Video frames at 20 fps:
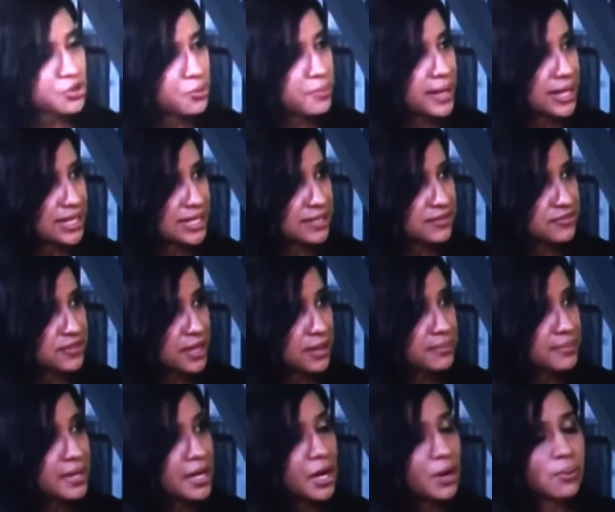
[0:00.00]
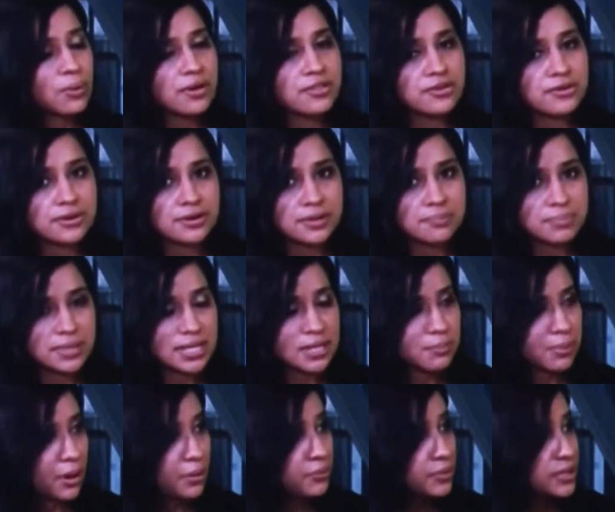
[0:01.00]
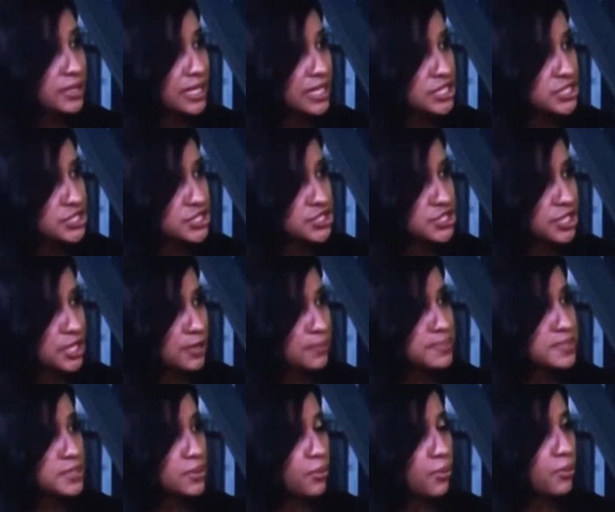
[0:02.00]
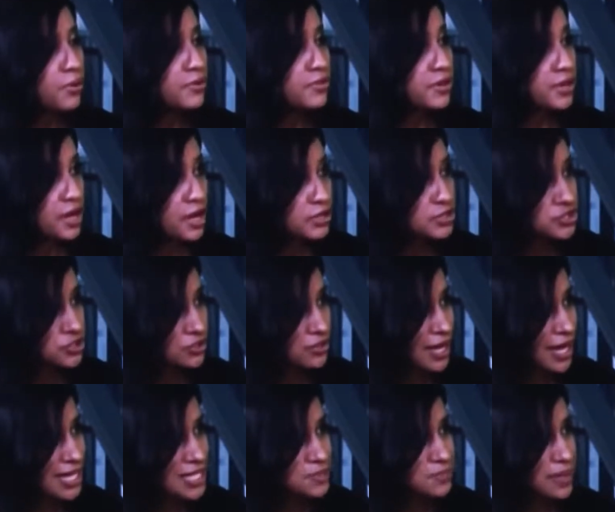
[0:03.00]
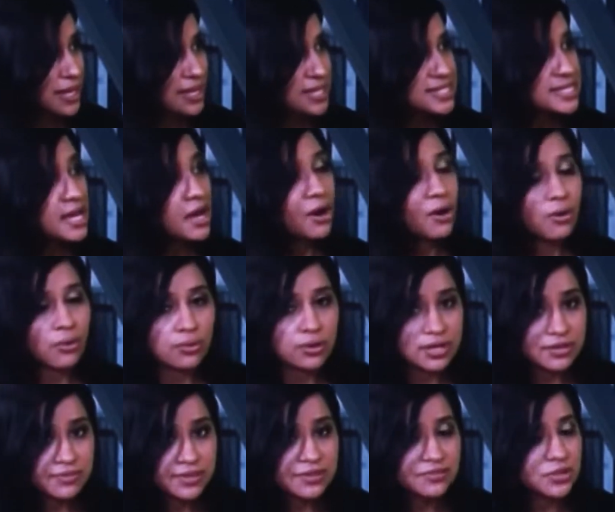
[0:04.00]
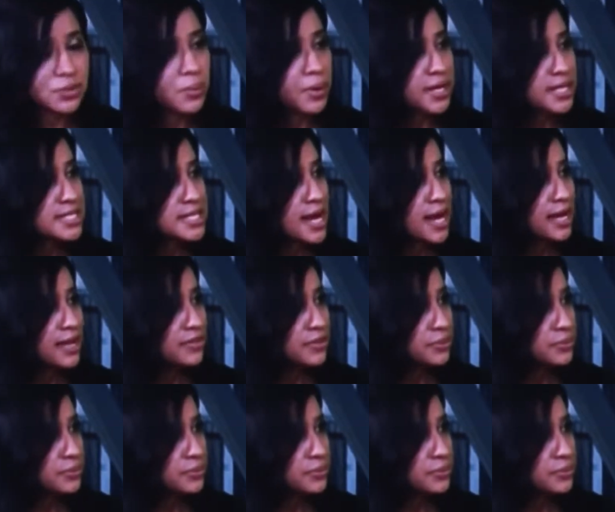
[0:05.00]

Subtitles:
many of them, whether it be about relationships or the cultural aspects, or even if you want to tie in the